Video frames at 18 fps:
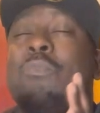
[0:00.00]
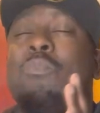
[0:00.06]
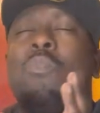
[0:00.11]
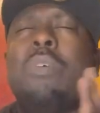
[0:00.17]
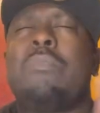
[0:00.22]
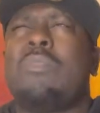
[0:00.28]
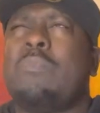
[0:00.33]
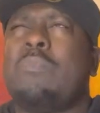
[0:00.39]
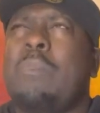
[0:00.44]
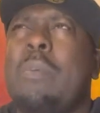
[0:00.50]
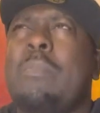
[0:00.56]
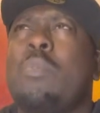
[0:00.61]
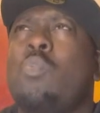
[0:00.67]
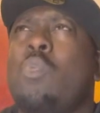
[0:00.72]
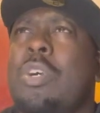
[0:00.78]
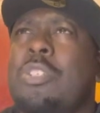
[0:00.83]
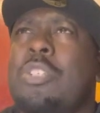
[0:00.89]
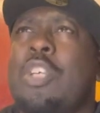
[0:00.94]
Well, you probably
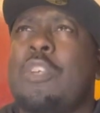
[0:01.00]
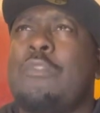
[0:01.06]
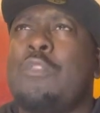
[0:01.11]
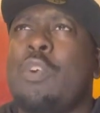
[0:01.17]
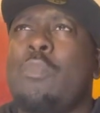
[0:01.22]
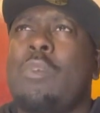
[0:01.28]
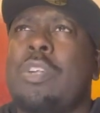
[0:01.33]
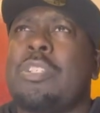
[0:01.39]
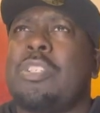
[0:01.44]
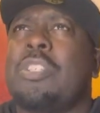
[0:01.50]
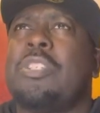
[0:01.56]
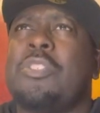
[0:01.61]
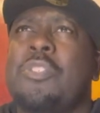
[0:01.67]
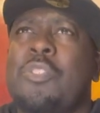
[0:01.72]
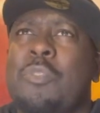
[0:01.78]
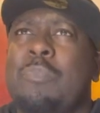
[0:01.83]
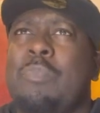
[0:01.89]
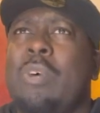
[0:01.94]
watch it if you're watching
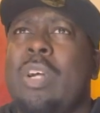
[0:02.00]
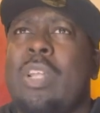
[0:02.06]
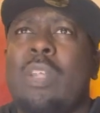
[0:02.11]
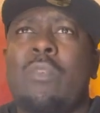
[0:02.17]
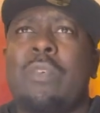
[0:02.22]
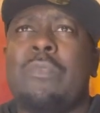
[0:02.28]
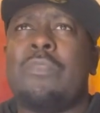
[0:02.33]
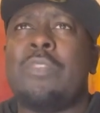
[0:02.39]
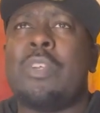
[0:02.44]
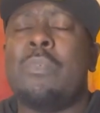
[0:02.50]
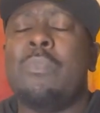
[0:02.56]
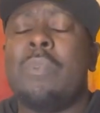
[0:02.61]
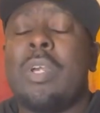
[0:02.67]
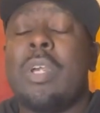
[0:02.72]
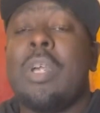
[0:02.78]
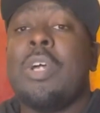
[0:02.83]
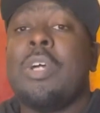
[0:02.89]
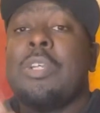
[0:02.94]
this spoiler review.
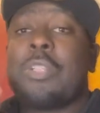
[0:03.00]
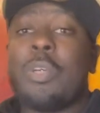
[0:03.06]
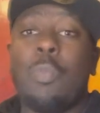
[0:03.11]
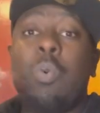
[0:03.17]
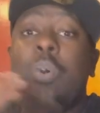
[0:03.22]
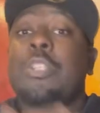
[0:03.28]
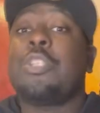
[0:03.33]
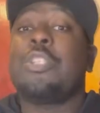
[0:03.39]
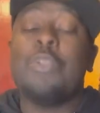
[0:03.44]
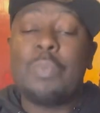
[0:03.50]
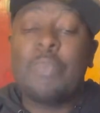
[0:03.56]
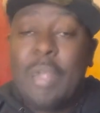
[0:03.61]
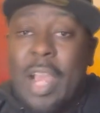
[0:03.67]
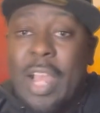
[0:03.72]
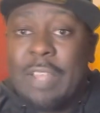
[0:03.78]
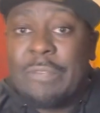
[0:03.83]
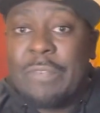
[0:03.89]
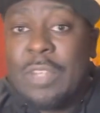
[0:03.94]
So, what do you
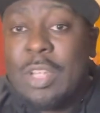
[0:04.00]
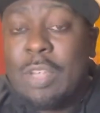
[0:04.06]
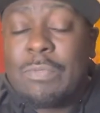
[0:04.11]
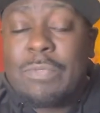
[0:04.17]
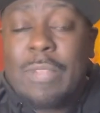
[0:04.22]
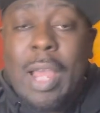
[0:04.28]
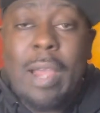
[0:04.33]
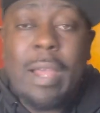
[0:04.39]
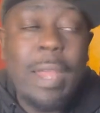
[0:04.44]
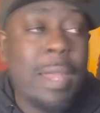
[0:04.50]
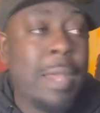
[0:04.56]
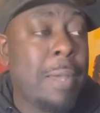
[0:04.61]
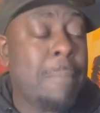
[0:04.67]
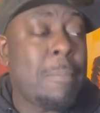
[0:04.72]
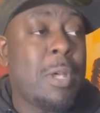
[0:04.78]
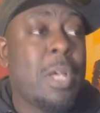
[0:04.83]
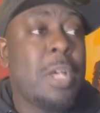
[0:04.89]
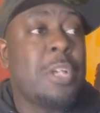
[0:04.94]
guys think of that
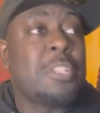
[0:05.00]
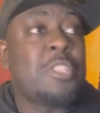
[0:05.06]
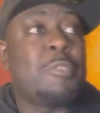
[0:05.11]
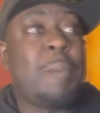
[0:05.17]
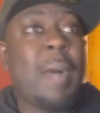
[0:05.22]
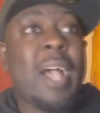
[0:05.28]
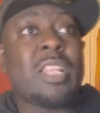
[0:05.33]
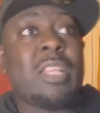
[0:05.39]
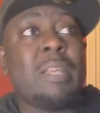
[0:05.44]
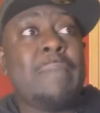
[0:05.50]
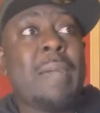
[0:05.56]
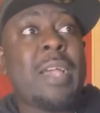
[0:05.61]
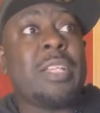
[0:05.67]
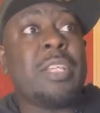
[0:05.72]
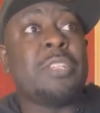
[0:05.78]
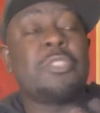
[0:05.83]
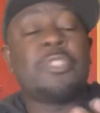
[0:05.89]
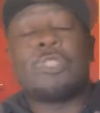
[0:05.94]

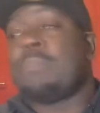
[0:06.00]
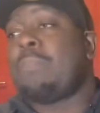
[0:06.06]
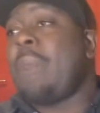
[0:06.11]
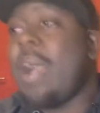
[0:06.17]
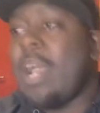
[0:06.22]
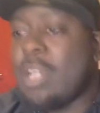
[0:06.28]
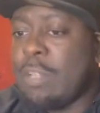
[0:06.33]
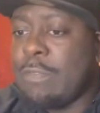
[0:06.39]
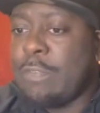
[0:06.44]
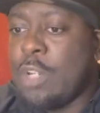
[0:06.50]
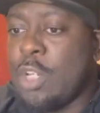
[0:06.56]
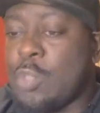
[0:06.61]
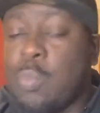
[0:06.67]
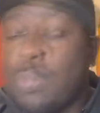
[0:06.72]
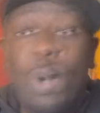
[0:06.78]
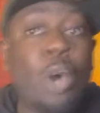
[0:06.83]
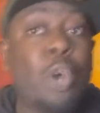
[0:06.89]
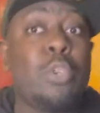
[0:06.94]
Spider-Man Into
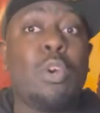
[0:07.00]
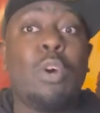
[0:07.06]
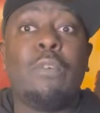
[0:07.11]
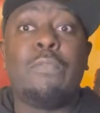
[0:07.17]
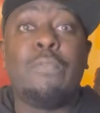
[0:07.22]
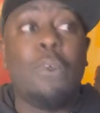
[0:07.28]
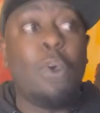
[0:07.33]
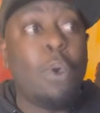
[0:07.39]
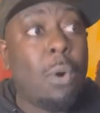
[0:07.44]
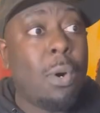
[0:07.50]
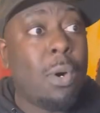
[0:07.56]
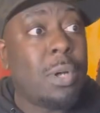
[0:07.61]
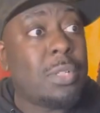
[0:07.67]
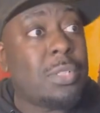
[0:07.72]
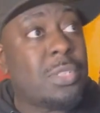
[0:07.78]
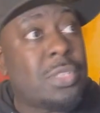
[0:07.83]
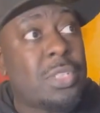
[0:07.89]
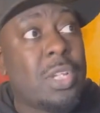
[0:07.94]
Spider-Verse? What are your
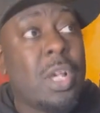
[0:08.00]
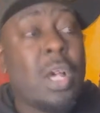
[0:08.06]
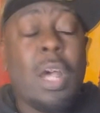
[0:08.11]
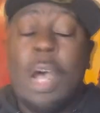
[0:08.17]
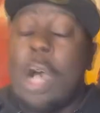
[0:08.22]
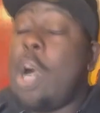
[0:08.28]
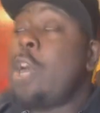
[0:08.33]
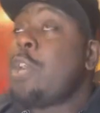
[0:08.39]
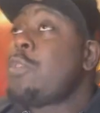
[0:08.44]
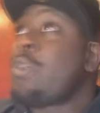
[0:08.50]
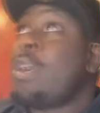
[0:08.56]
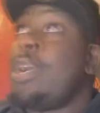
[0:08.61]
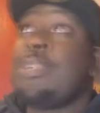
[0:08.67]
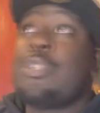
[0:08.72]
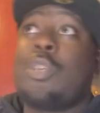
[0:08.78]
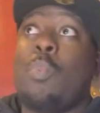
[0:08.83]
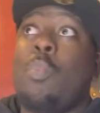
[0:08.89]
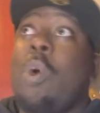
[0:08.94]
thoughts? Are you
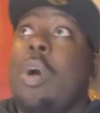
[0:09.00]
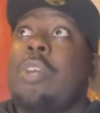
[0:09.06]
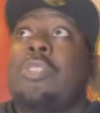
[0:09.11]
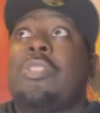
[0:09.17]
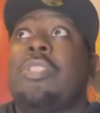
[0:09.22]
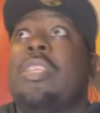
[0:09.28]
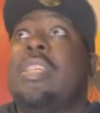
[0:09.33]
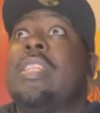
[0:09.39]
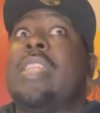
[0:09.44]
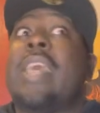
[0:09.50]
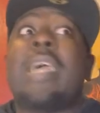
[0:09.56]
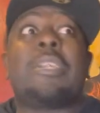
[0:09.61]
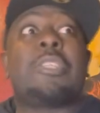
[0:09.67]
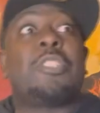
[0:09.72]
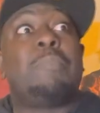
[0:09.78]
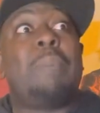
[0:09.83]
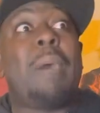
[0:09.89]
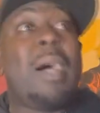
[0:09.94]
going to watch the
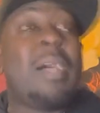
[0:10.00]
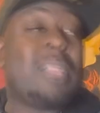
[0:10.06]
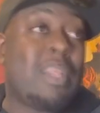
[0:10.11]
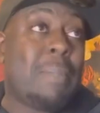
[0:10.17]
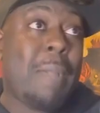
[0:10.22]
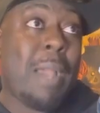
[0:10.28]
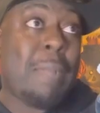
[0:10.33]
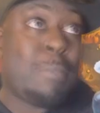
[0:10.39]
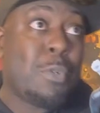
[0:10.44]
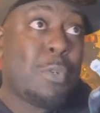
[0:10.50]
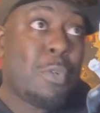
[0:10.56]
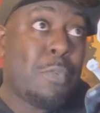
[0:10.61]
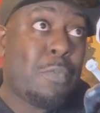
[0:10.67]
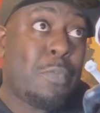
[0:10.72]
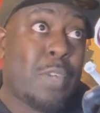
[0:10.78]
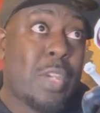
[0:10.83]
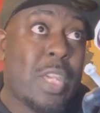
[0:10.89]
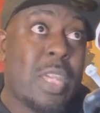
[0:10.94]
next Spider-Man
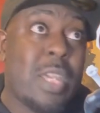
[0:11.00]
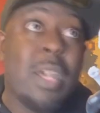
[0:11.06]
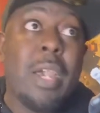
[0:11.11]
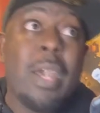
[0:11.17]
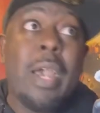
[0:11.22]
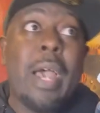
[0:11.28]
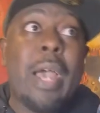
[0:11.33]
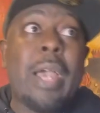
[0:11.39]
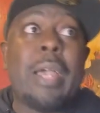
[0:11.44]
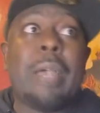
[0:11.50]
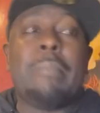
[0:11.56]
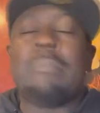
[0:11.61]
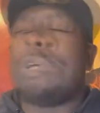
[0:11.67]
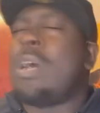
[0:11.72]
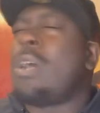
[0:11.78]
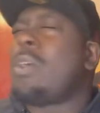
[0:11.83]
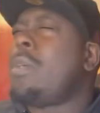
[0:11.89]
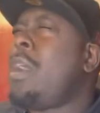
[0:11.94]
movie?
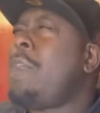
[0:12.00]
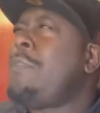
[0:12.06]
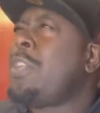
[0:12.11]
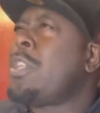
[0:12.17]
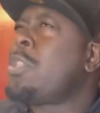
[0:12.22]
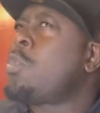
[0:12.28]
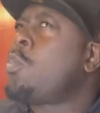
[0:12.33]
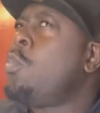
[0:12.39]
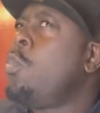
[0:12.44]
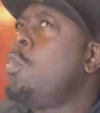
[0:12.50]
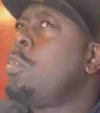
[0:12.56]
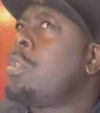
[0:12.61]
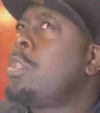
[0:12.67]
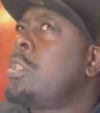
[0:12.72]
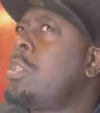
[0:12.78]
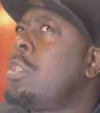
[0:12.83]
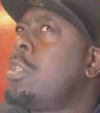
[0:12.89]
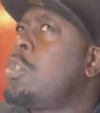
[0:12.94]
I think it's called
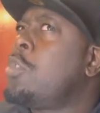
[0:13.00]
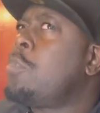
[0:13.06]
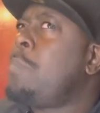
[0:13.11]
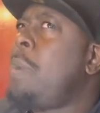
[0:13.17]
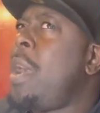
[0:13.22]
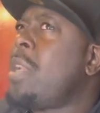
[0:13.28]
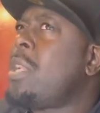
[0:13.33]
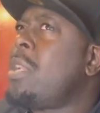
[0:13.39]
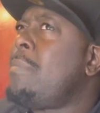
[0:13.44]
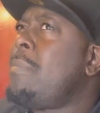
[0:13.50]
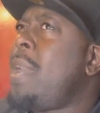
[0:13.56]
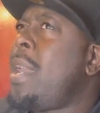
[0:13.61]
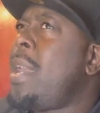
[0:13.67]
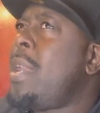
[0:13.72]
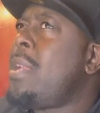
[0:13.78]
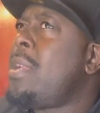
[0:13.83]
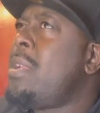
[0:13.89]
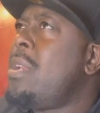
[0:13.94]

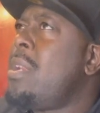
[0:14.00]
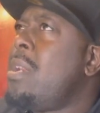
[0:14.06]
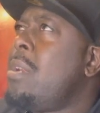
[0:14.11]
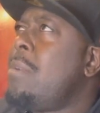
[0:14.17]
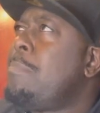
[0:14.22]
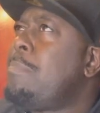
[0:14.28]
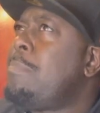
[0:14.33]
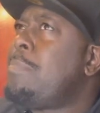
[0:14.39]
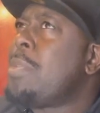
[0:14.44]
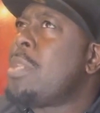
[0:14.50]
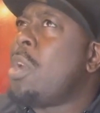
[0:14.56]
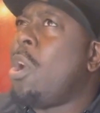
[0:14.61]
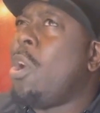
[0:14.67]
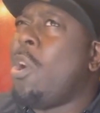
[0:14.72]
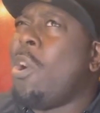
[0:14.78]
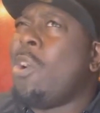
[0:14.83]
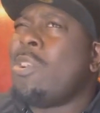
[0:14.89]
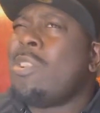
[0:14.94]
Spider-Man
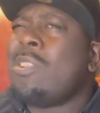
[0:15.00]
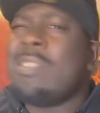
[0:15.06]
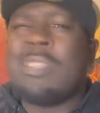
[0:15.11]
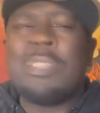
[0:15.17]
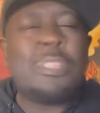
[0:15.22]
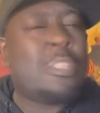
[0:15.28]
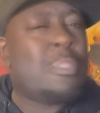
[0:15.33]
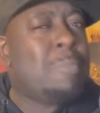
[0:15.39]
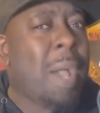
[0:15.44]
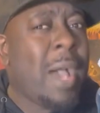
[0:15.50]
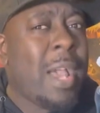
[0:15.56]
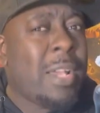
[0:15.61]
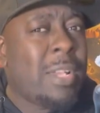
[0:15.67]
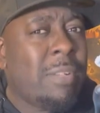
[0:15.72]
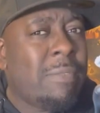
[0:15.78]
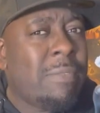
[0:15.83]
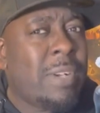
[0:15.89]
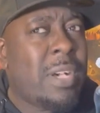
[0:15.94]
Beyond the
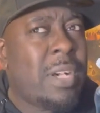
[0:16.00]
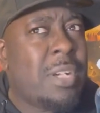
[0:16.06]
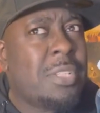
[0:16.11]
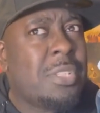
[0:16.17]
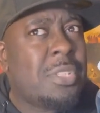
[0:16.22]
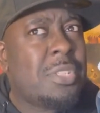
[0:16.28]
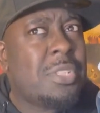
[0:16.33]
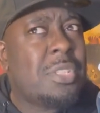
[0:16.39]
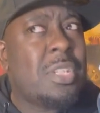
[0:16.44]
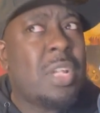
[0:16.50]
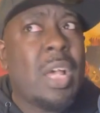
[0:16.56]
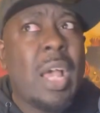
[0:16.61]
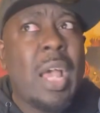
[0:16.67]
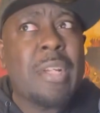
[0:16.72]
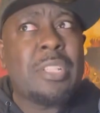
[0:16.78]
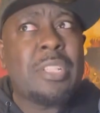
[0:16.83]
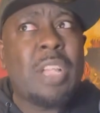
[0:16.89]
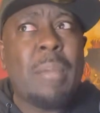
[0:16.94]
Spider-Verse.
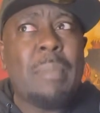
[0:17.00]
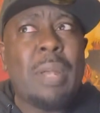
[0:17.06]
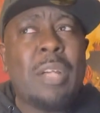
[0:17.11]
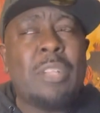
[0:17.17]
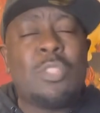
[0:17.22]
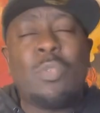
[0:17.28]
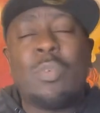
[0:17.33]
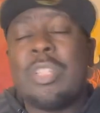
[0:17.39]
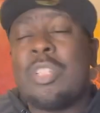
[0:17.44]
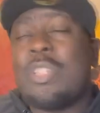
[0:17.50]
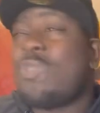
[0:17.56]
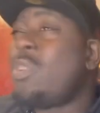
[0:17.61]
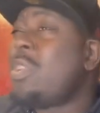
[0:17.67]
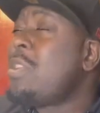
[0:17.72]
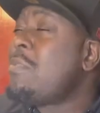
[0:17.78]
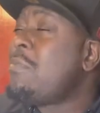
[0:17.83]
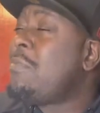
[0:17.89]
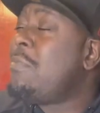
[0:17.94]
And it's coming out in
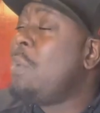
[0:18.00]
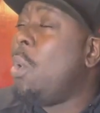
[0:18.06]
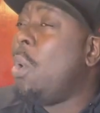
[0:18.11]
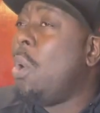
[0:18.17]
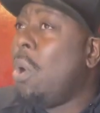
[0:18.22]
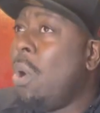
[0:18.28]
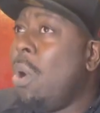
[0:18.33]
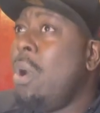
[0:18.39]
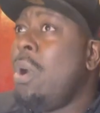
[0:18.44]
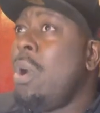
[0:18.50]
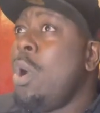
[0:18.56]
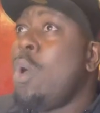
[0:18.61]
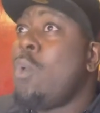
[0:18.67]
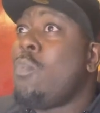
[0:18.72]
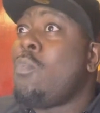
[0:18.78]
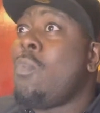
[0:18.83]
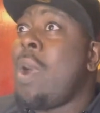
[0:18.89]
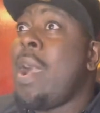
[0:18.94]
2024,
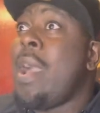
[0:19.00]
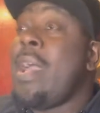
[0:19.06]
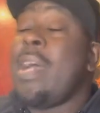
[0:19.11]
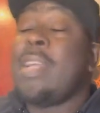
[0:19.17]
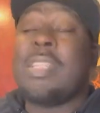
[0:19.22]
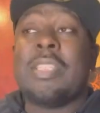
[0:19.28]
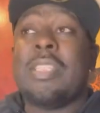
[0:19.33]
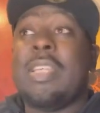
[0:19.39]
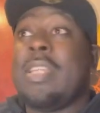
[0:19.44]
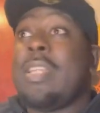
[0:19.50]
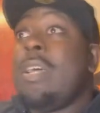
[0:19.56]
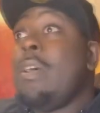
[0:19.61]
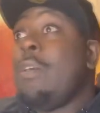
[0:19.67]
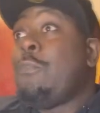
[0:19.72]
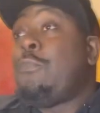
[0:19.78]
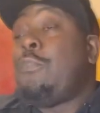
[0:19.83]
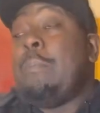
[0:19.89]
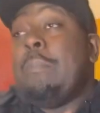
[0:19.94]
right? As I said,
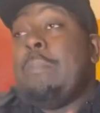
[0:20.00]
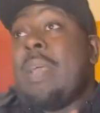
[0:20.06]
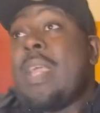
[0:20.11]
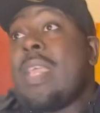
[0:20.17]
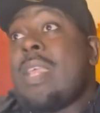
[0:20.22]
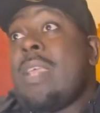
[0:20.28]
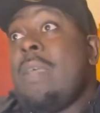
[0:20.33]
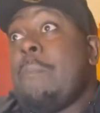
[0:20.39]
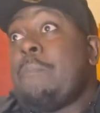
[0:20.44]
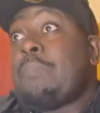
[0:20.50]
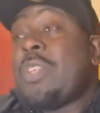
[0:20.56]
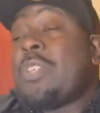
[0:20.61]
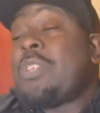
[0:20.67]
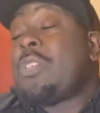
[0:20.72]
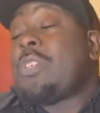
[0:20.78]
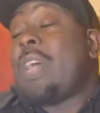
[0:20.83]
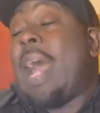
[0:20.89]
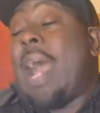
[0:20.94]
for me,
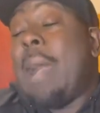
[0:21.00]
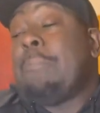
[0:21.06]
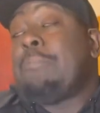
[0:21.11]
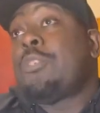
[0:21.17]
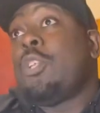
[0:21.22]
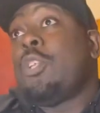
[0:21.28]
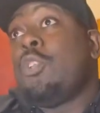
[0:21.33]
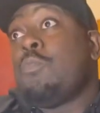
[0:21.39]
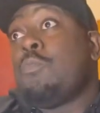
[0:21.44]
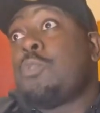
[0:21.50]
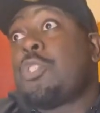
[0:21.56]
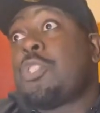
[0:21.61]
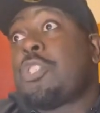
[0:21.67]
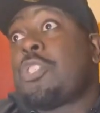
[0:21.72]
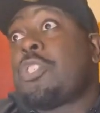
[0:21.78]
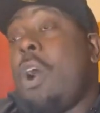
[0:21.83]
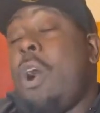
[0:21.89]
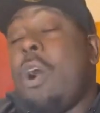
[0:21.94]
this is an absolute
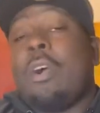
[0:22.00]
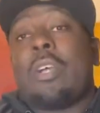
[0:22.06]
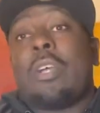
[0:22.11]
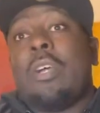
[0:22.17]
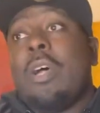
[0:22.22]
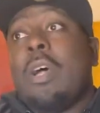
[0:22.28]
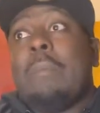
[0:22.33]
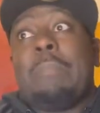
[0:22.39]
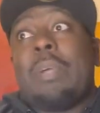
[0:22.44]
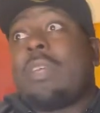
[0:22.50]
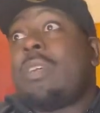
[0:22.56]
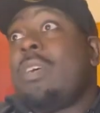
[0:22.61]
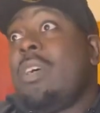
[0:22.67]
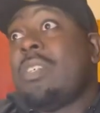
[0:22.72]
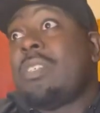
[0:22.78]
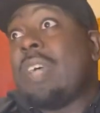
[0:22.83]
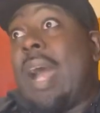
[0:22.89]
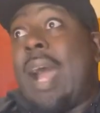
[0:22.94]
shock
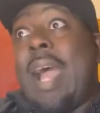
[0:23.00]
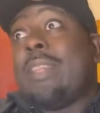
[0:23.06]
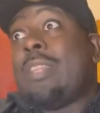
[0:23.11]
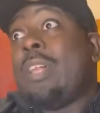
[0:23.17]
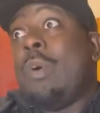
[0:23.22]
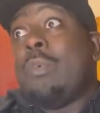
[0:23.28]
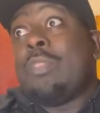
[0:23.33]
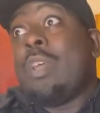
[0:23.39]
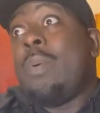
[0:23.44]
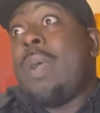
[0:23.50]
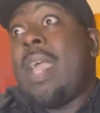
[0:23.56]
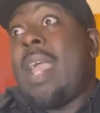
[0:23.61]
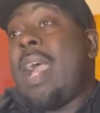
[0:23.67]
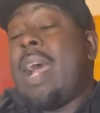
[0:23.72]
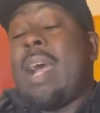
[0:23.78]
because I don't know.